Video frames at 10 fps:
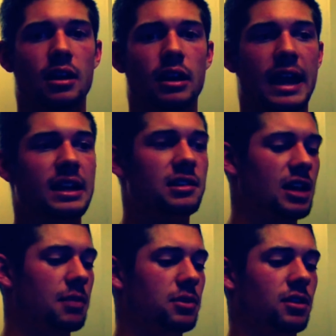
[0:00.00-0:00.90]

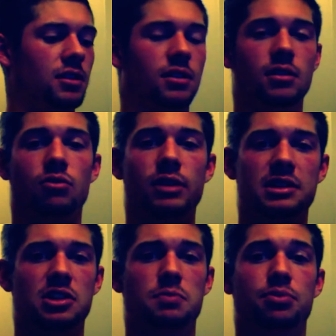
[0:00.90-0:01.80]
anytime your wrist
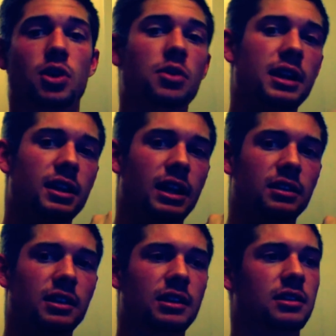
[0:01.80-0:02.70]
is pronated like
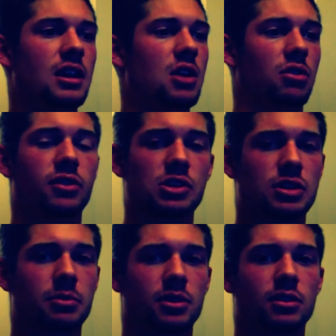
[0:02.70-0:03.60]
this, reverse
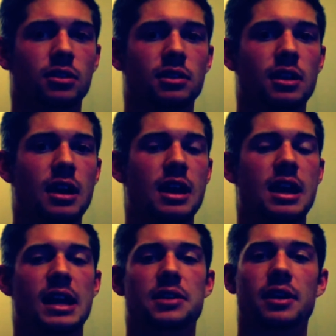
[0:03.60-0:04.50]
grip curls,
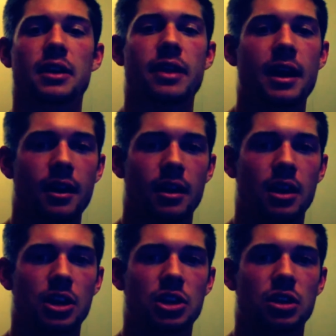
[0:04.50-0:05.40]
anything like that,
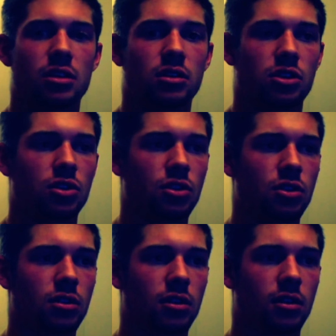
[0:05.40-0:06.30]

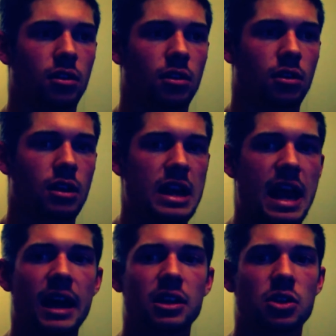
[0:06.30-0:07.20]
you're
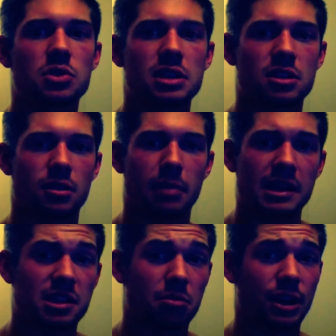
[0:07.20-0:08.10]
not using your
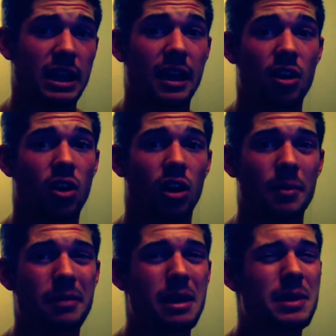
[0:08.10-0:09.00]
bicep brachii at all. I
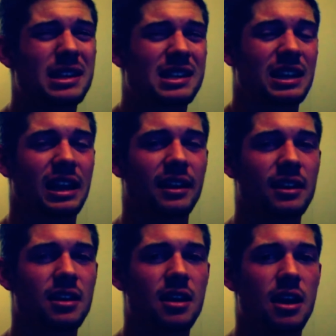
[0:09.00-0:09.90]
mean, maybe
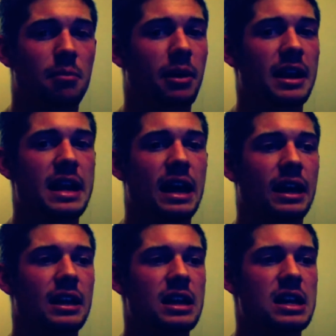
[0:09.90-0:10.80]
slightly, but
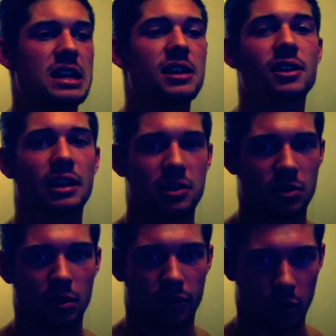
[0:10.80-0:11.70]
not nearly
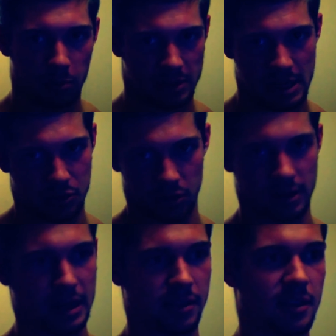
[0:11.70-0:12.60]
to a full potential or
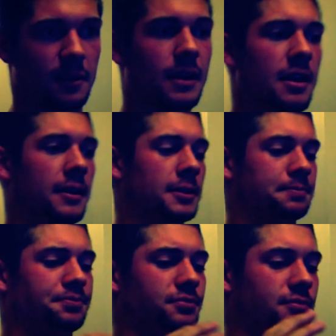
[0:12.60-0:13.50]
anything.
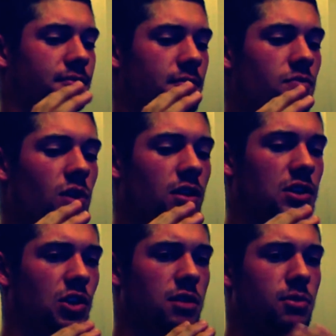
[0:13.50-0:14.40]

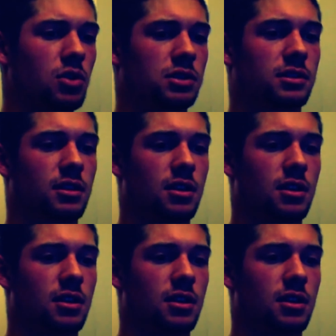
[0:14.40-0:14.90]
So the most